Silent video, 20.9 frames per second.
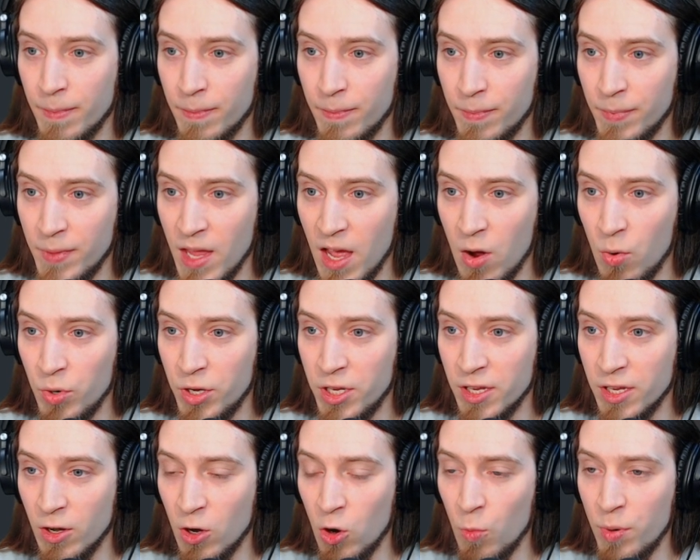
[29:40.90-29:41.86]
Now we
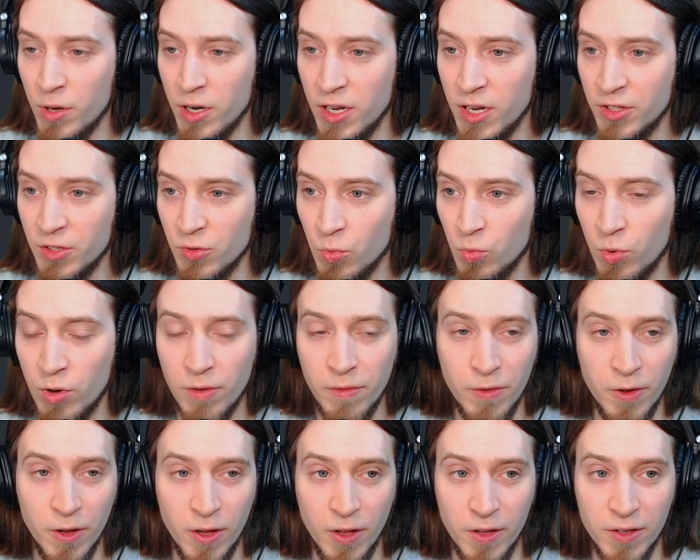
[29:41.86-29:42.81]
can open it with
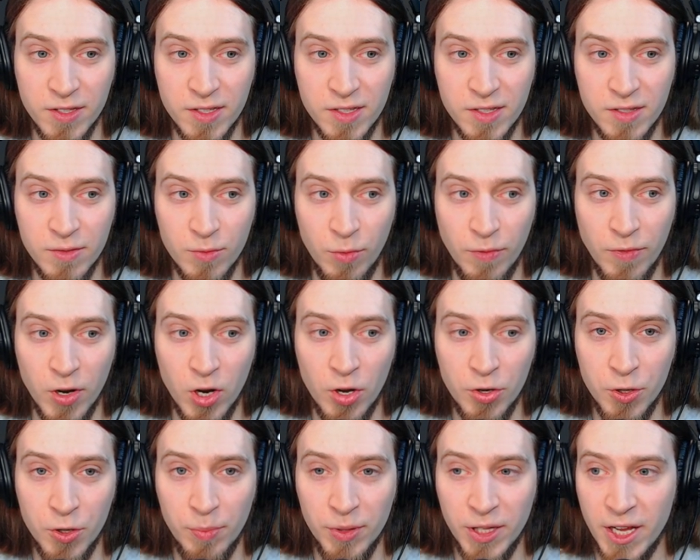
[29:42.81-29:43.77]
an
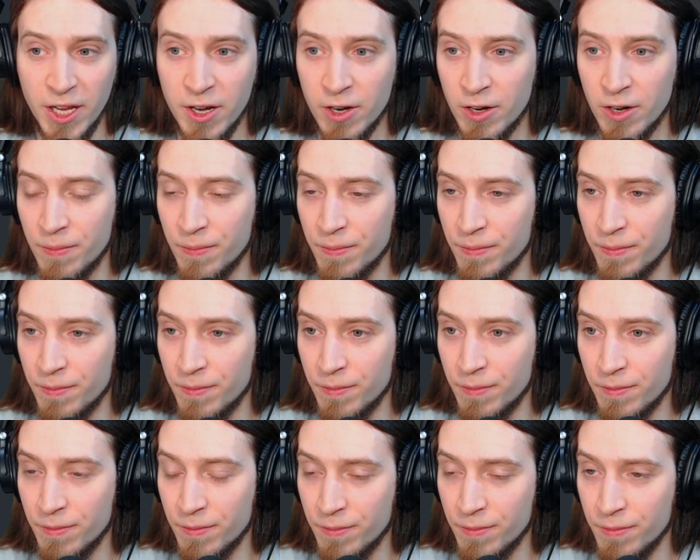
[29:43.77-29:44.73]
audio player
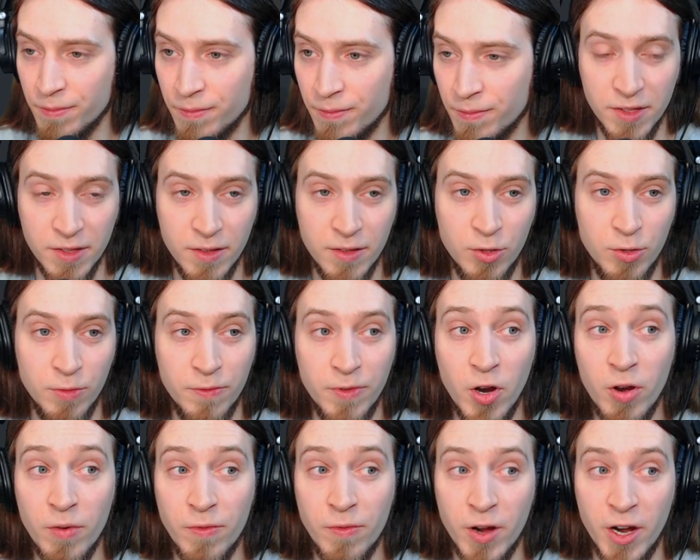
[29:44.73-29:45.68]
to
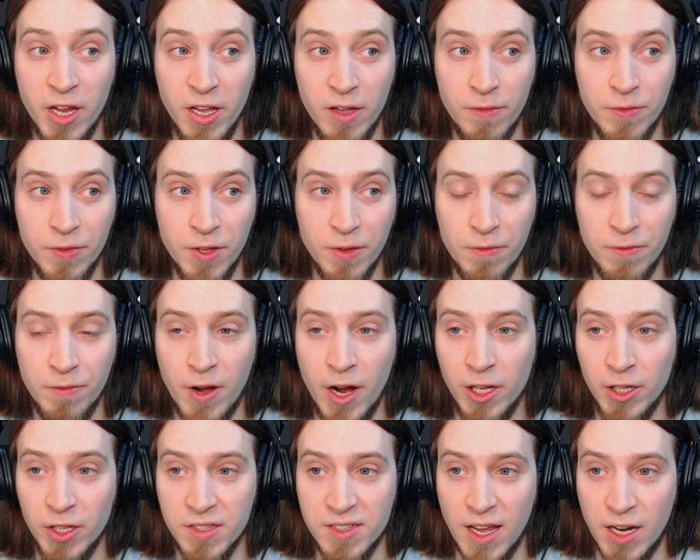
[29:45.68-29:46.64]
verify if the
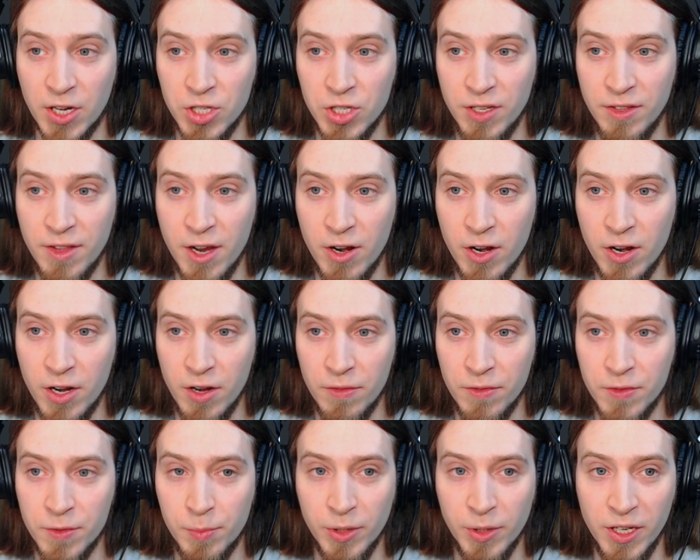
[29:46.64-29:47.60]
file is actually there and if
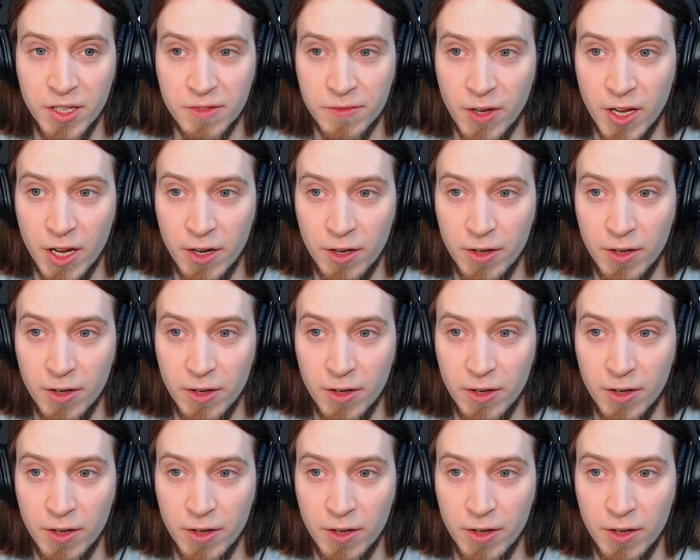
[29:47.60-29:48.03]
it plays fine.